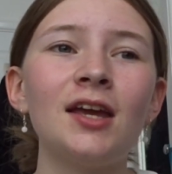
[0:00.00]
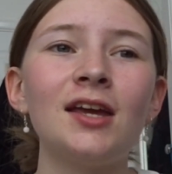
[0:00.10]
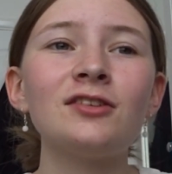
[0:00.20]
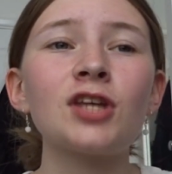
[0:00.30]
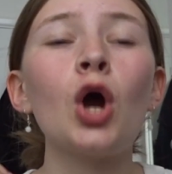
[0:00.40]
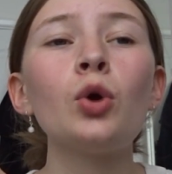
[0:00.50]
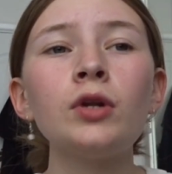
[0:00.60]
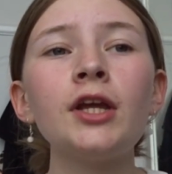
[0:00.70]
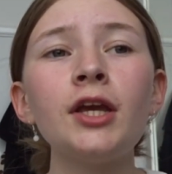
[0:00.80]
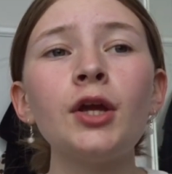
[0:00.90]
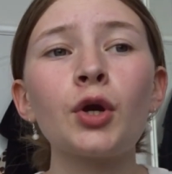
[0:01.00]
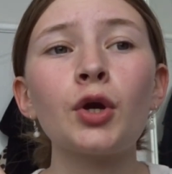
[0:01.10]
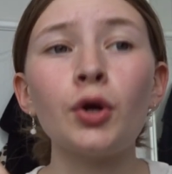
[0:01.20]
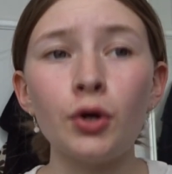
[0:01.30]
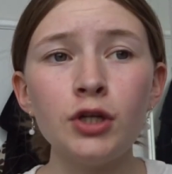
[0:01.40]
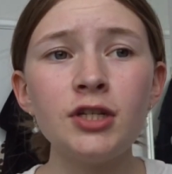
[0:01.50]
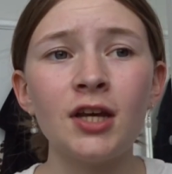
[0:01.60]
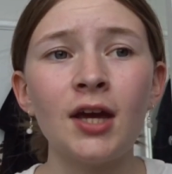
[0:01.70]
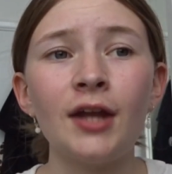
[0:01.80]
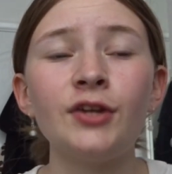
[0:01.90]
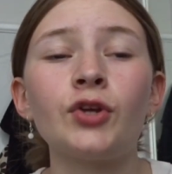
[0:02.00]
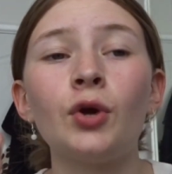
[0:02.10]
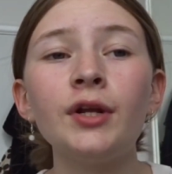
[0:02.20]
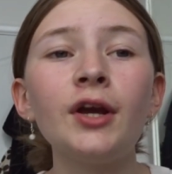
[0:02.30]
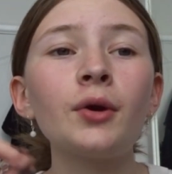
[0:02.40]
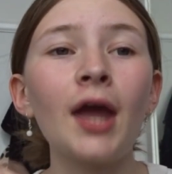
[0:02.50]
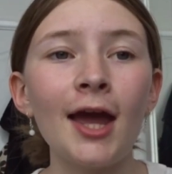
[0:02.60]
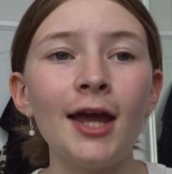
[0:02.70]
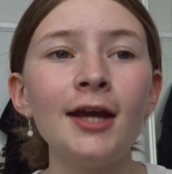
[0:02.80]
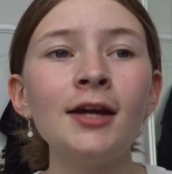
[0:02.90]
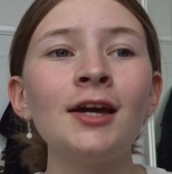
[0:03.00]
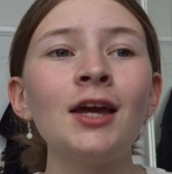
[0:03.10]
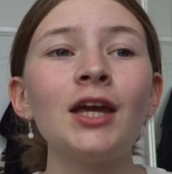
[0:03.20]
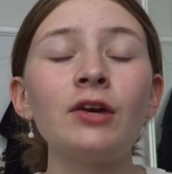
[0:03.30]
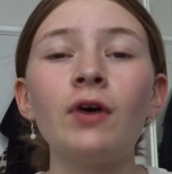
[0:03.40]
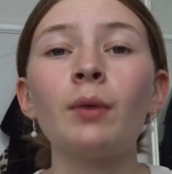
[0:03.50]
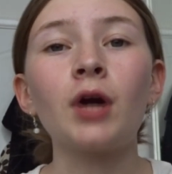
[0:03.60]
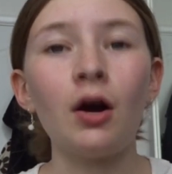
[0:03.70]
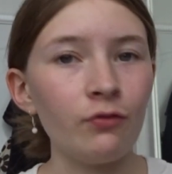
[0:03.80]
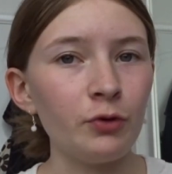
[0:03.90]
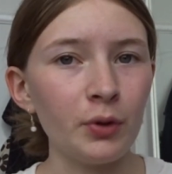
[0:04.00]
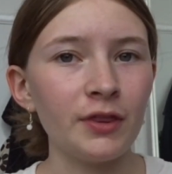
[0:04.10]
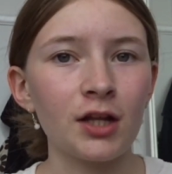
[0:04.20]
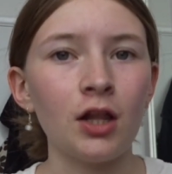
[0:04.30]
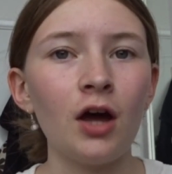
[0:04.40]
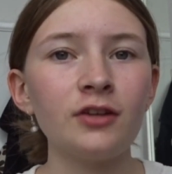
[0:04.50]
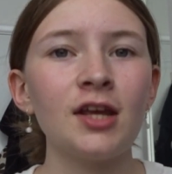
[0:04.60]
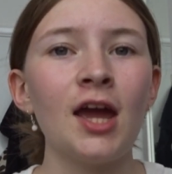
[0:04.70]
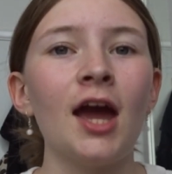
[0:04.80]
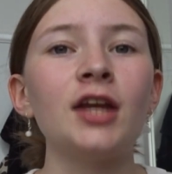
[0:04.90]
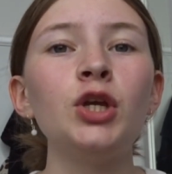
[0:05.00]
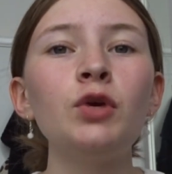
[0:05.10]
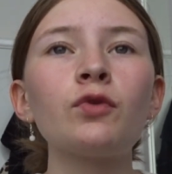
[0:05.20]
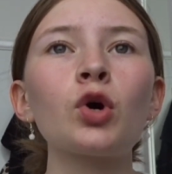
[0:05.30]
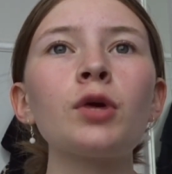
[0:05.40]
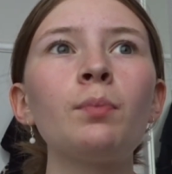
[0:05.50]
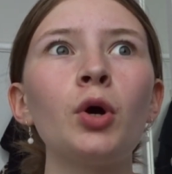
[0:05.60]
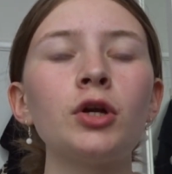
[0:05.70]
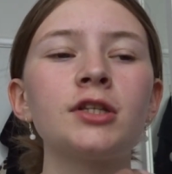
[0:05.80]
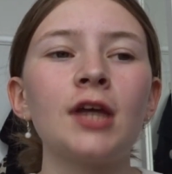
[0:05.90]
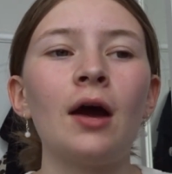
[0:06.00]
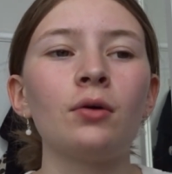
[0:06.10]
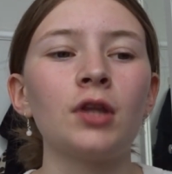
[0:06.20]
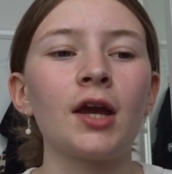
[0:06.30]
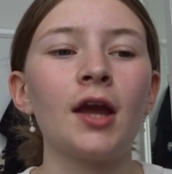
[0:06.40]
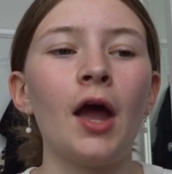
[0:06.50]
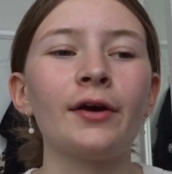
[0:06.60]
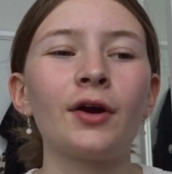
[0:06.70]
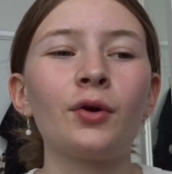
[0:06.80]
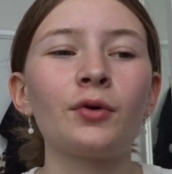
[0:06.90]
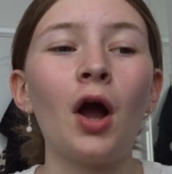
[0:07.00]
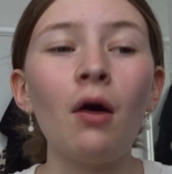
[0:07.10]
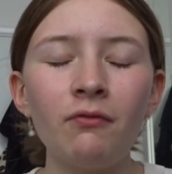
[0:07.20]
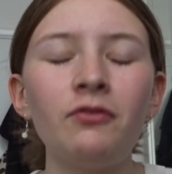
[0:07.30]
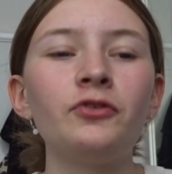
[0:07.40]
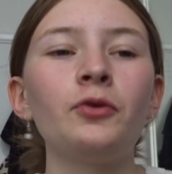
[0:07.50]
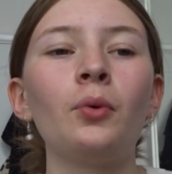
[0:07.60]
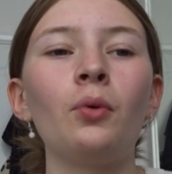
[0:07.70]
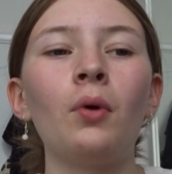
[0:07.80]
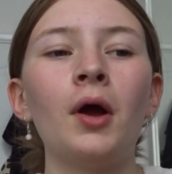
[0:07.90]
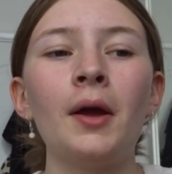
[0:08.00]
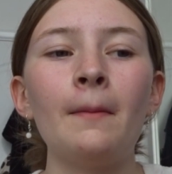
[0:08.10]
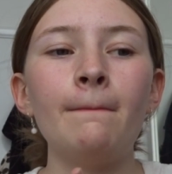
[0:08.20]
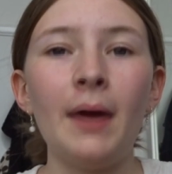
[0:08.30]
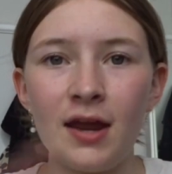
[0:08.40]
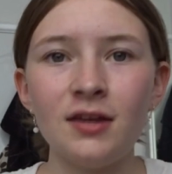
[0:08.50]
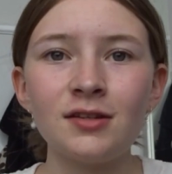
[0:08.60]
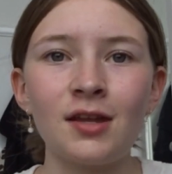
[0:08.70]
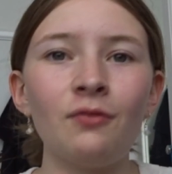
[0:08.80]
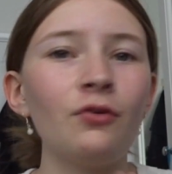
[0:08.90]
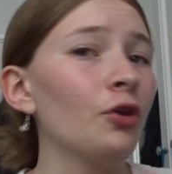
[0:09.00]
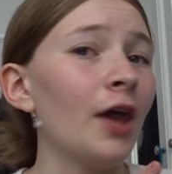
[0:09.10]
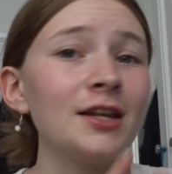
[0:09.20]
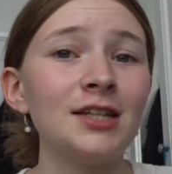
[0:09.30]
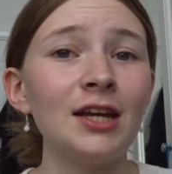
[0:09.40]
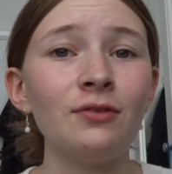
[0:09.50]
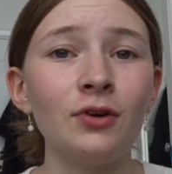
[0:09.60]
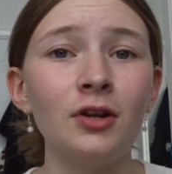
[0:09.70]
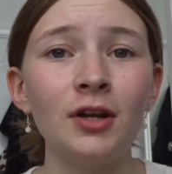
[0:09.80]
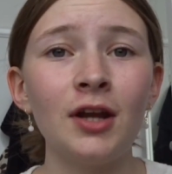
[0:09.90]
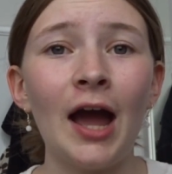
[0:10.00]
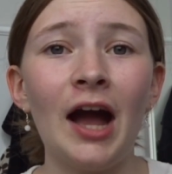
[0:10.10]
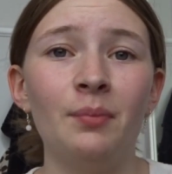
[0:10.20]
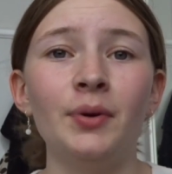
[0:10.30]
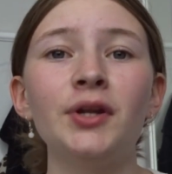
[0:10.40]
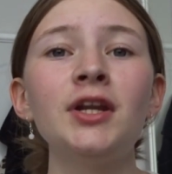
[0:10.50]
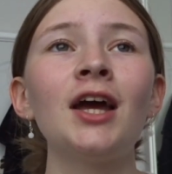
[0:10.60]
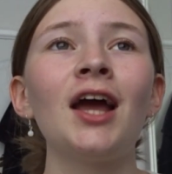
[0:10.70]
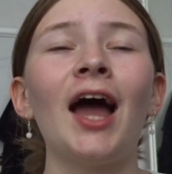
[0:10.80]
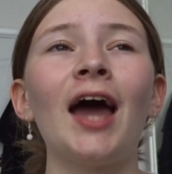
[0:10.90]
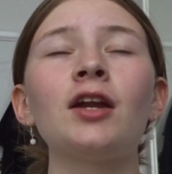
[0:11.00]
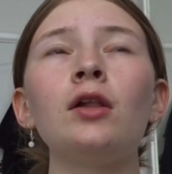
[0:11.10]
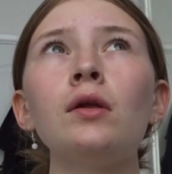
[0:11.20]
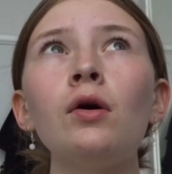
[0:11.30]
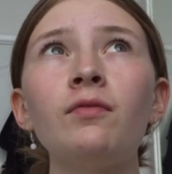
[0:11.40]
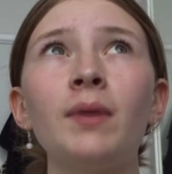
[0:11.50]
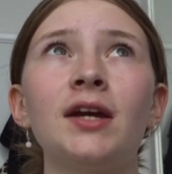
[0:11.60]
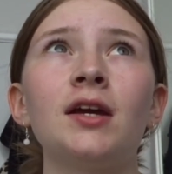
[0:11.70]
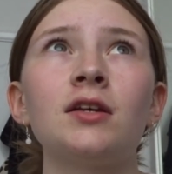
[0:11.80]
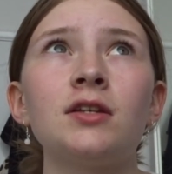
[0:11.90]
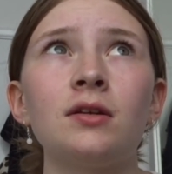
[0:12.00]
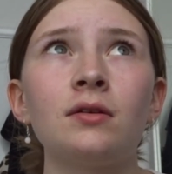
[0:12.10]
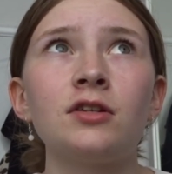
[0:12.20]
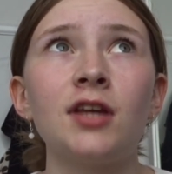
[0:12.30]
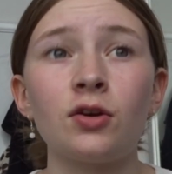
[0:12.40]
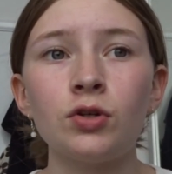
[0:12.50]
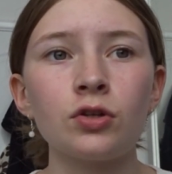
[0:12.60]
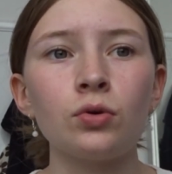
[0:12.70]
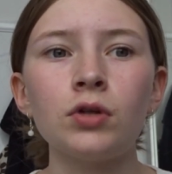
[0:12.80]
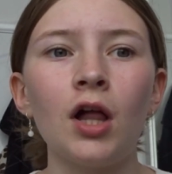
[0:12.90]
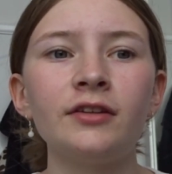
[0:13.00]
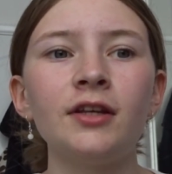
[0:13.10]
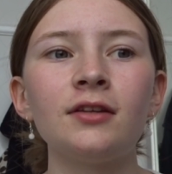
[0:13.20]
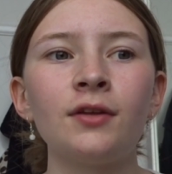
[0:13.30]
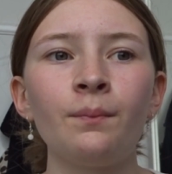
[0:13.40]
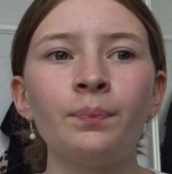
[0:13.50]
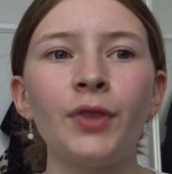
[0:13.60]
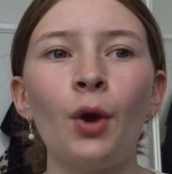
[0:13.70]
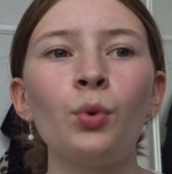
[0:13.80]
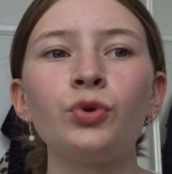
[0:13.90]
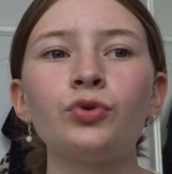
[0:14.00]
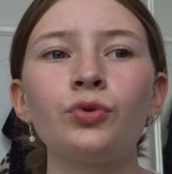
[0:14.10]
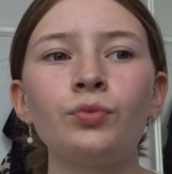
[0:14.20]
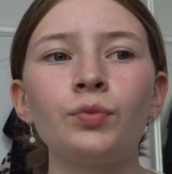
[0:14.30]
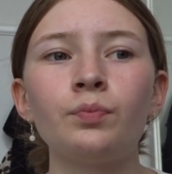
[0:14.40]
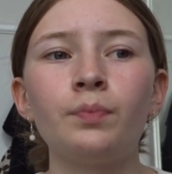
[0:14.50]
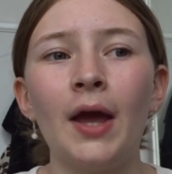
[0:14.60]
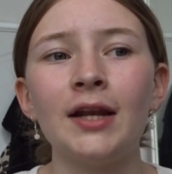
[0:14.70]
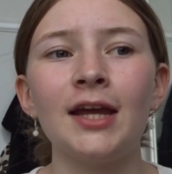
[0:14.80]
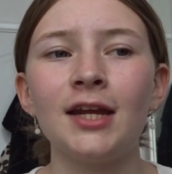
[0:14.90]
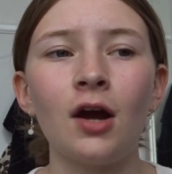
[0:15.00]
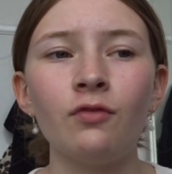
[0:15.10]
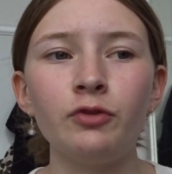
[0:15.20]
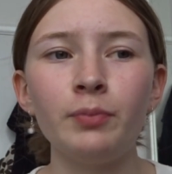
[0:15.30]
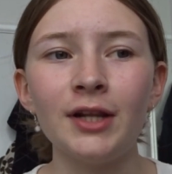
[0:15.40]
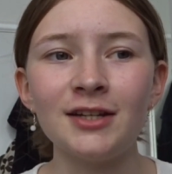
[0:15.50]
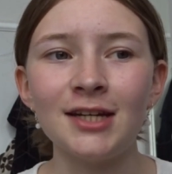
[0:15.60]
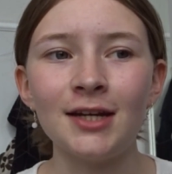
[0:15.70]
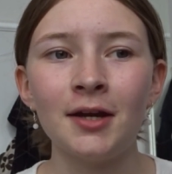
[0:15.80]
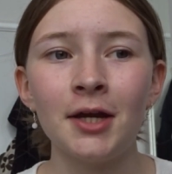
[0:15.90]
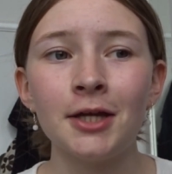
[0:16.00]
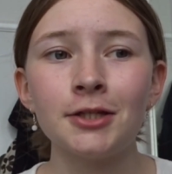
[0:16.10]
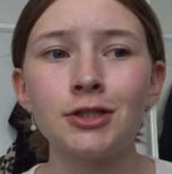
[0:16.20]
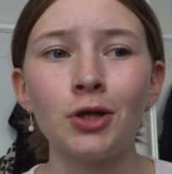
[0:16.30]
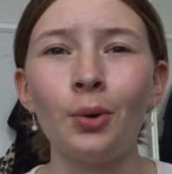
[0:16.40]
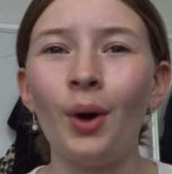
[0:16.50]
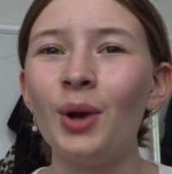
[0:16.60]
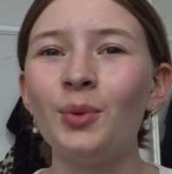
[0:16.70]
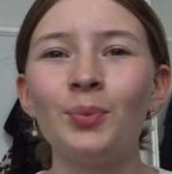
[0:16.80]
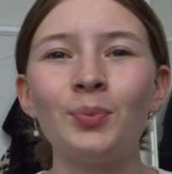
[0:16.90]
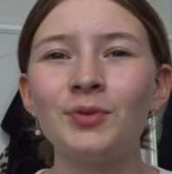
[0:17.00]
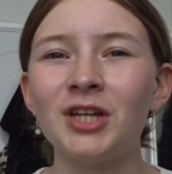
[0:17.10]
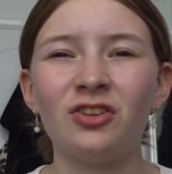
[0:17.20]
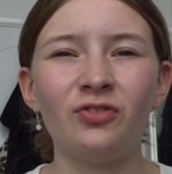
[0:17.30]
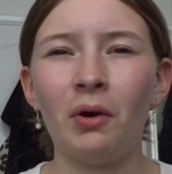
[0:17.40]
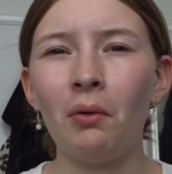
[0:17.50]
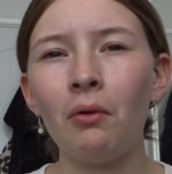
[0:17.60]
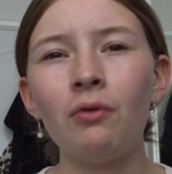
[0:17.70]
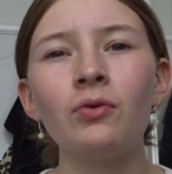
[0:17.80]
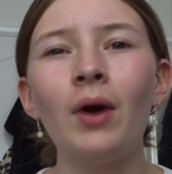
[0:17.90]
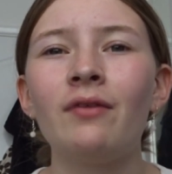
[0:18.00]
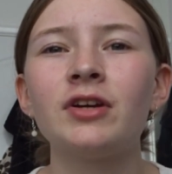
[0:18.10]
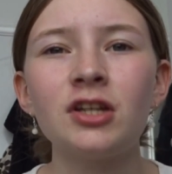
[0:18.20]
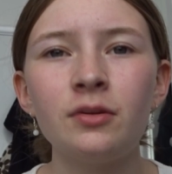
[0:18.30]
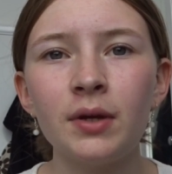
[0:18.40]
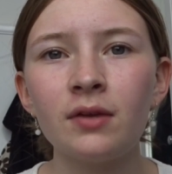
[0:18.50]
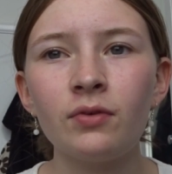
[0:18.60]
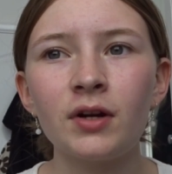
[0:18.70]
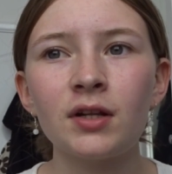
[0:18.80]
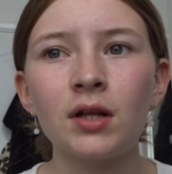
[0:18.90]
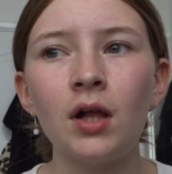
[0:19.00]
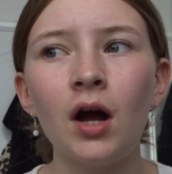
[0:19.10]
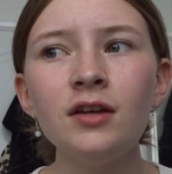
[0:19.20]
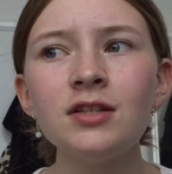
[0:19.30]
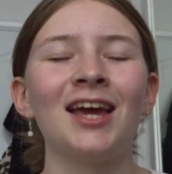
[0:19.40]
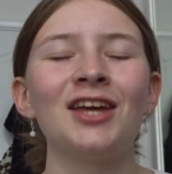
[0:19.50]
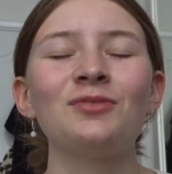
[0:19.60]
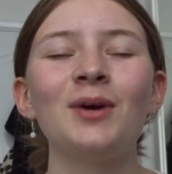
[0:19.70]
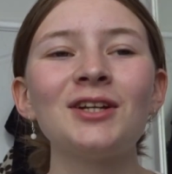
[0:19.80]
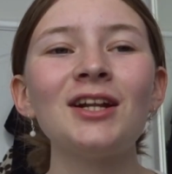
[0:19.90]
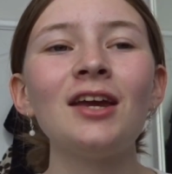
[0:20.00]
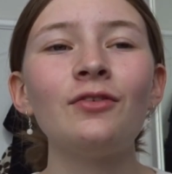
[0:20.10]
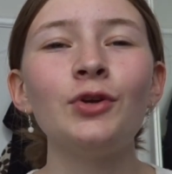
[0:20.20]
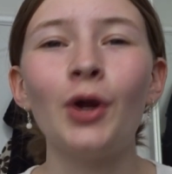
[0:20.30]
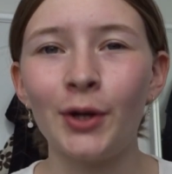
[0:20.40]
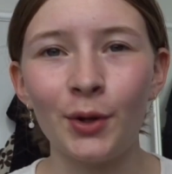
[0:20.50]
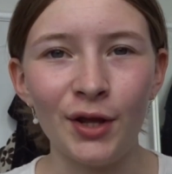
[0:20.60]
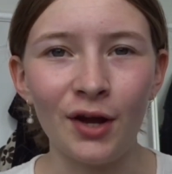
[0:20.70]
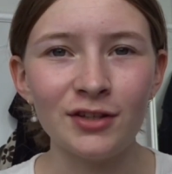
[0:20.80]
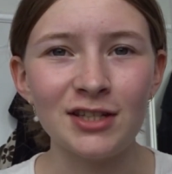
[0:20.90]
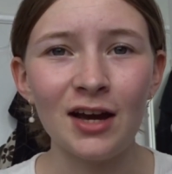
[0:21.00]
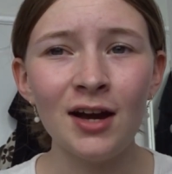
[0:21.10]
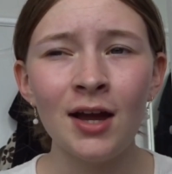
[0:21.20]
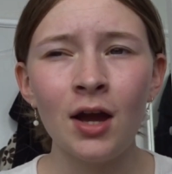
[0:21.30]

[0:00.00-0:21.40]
it's only good and it's only okay if I'm comfortable in the class. And you've got to put down, like, a comfortable base for that to even happen. And a lot of my secondary school classes, there was barely any comfortability, so I just felt awful having to speak in front of the class, especially if you don't know the answer.